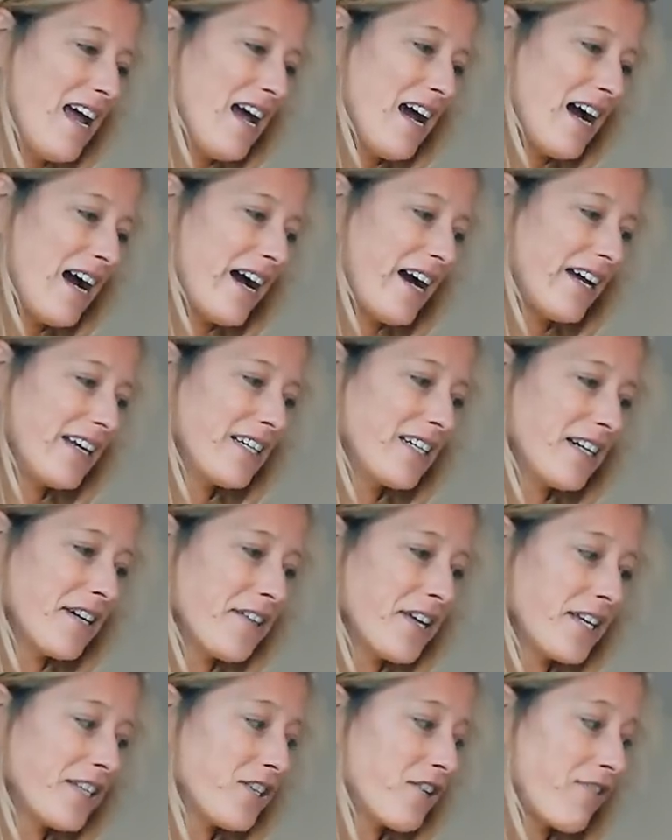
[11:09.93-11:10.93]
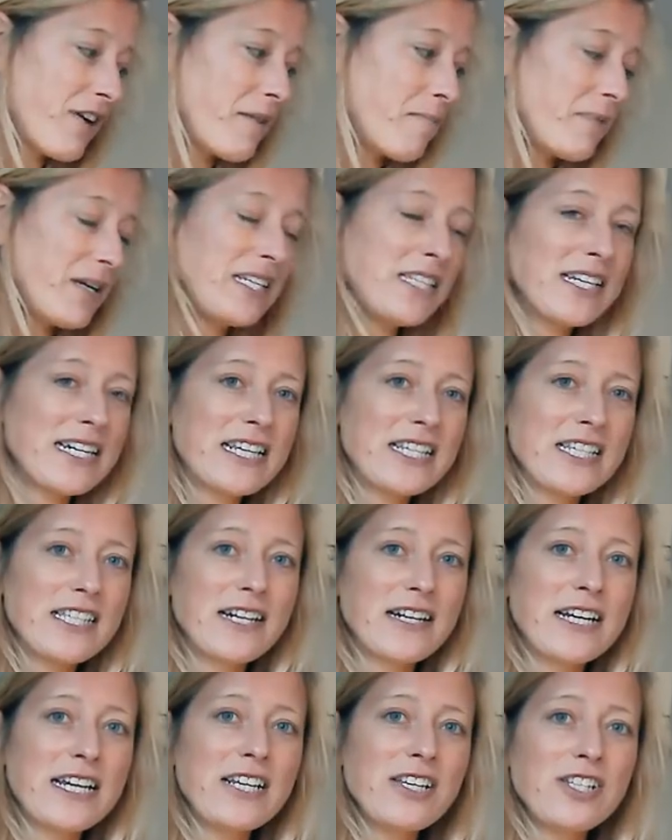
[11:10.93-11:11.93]
And I think it's a great piece to get
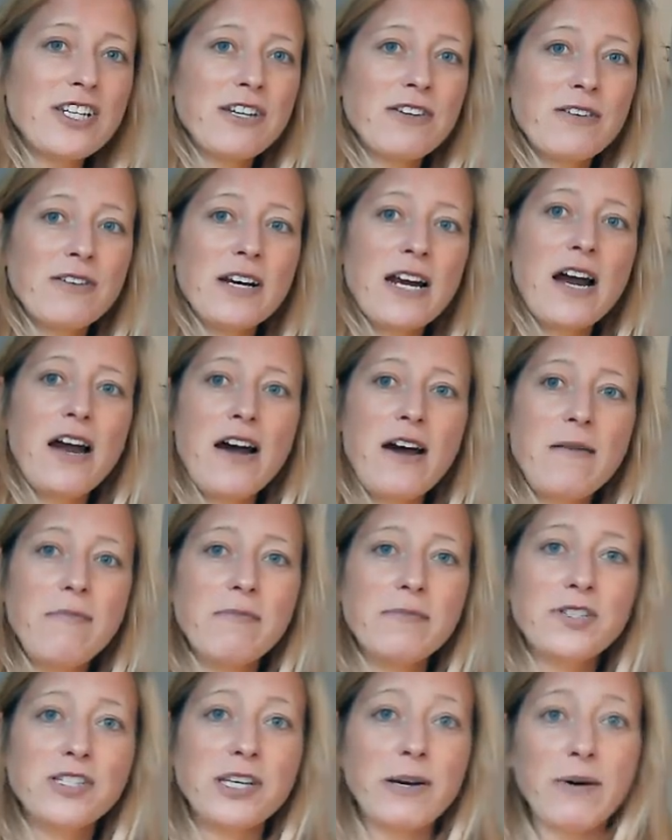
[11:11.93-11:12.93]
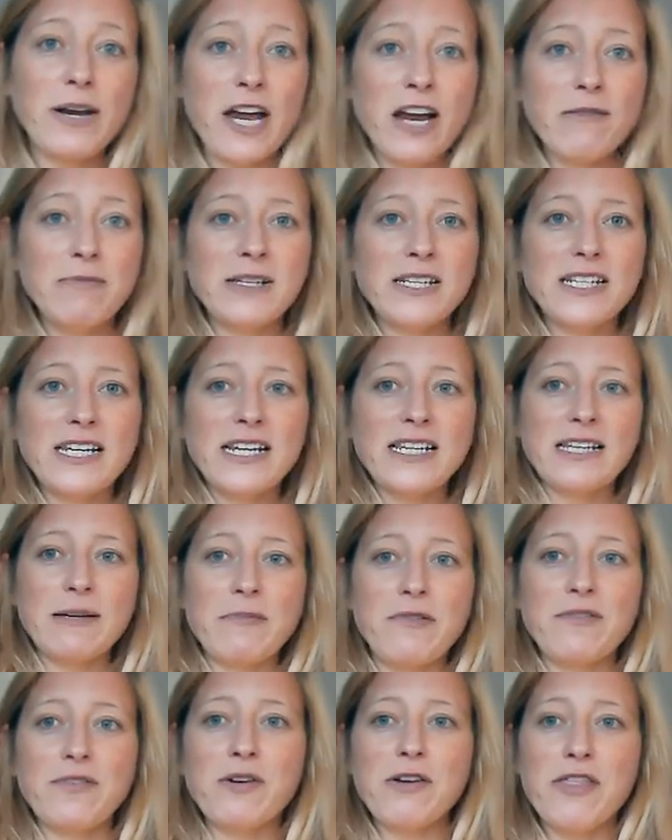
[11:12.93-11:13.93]
stuck into. So I hope to see some
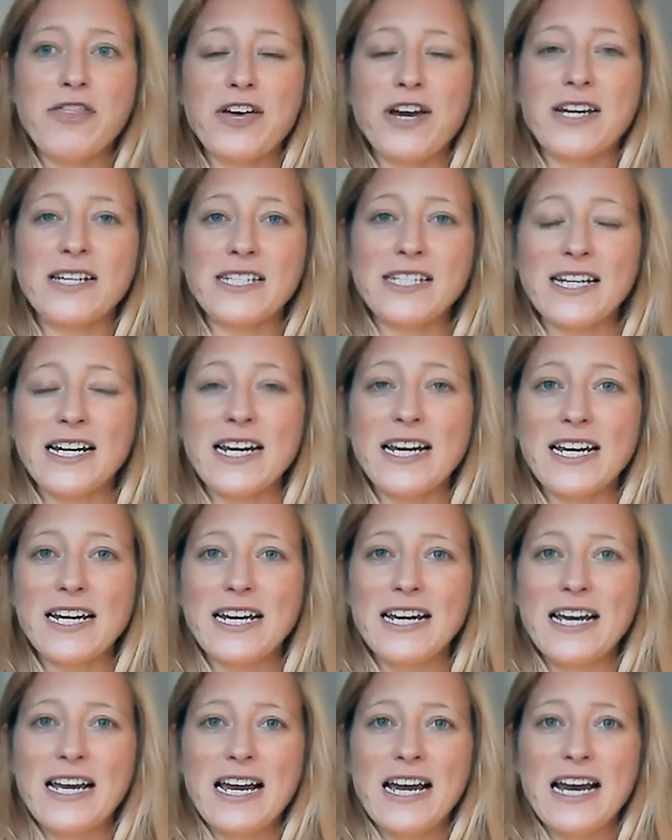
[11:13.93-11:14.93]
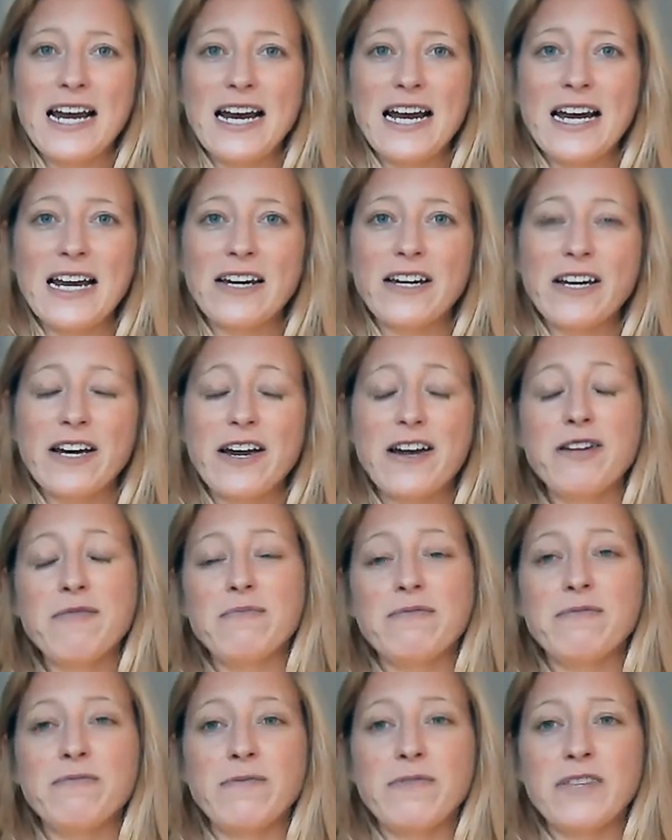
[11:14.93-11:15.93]
of you on Thursday, and I hope
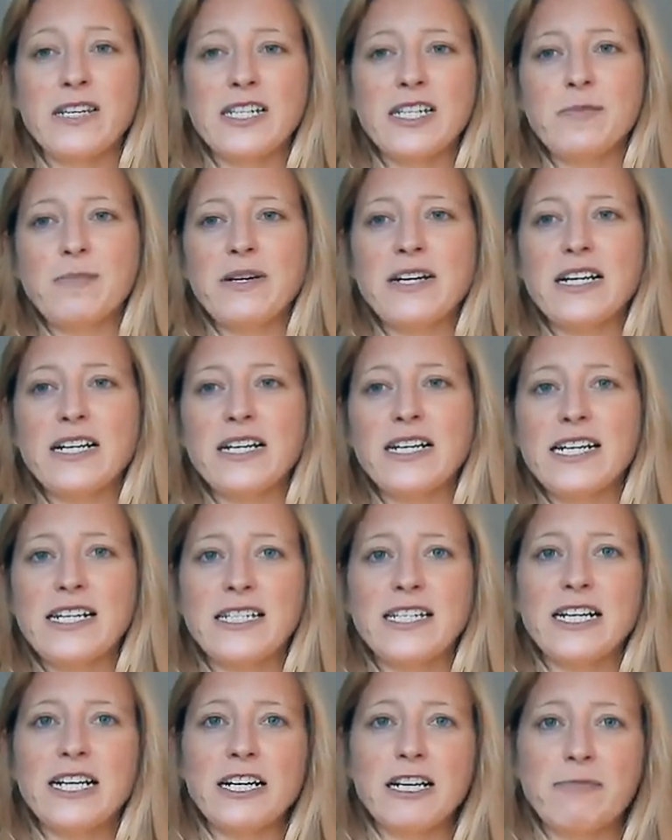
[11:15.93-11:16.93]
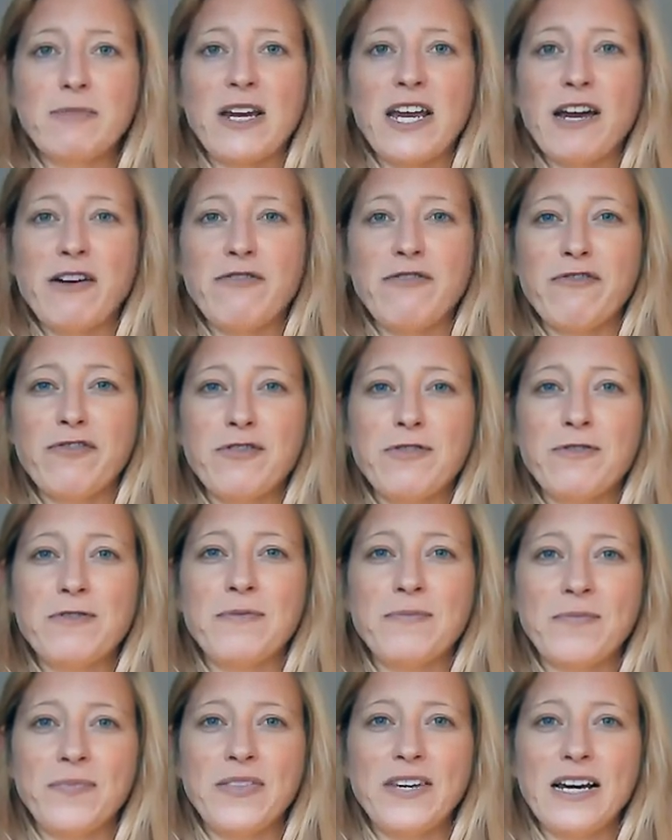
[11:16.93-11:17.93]
this has been at least a little bit helpful,
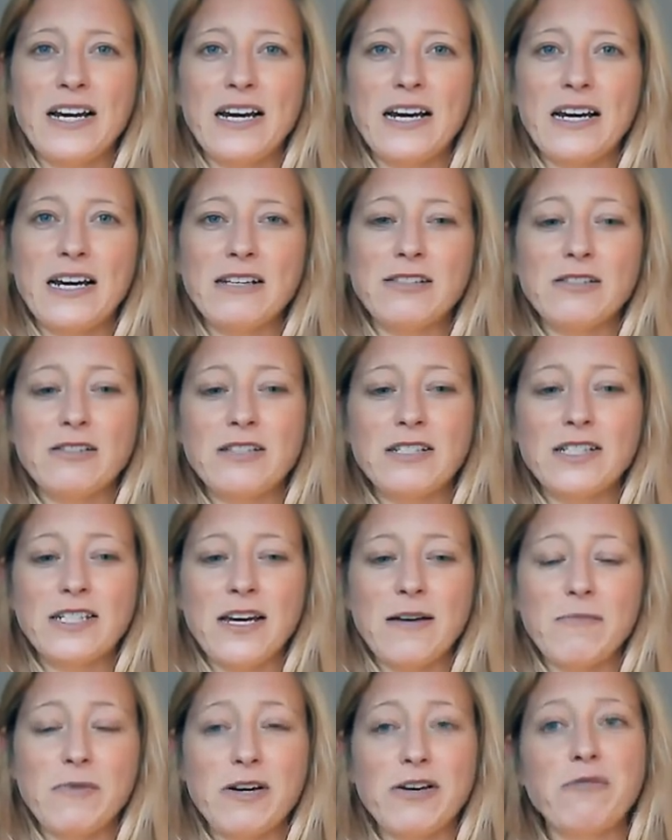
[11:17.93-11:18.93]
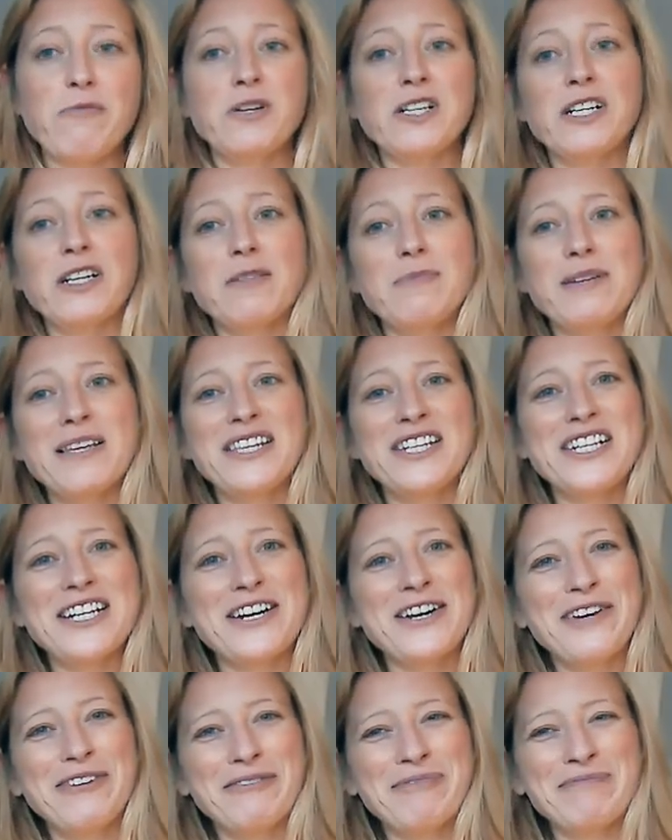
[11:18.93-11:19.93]
and I only wish I could play the
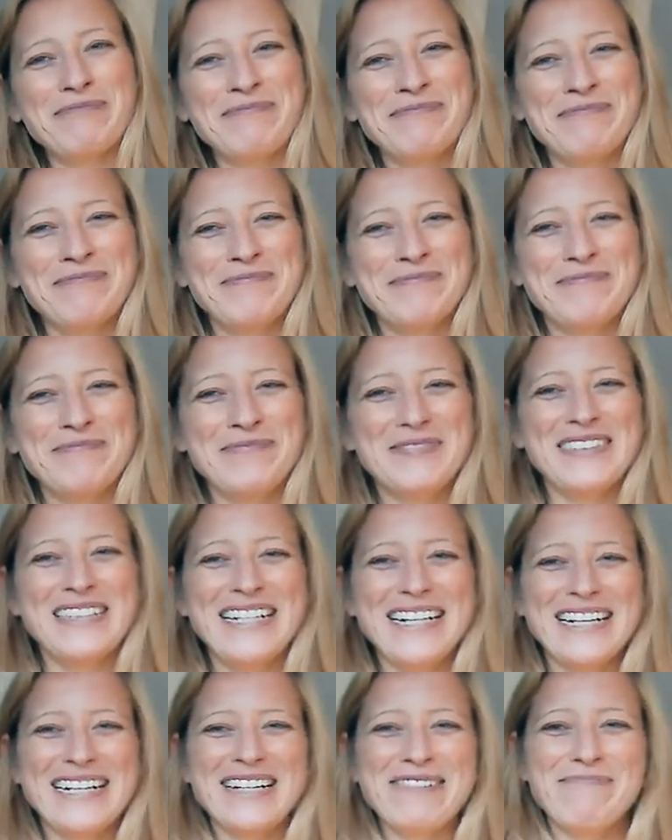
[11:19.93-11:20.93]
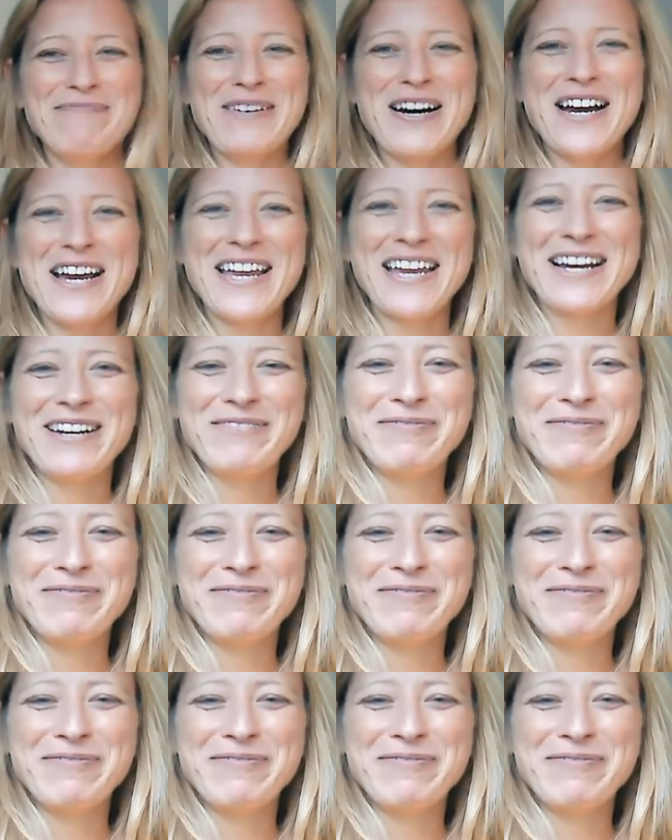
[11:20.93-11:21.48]
cello. Bye.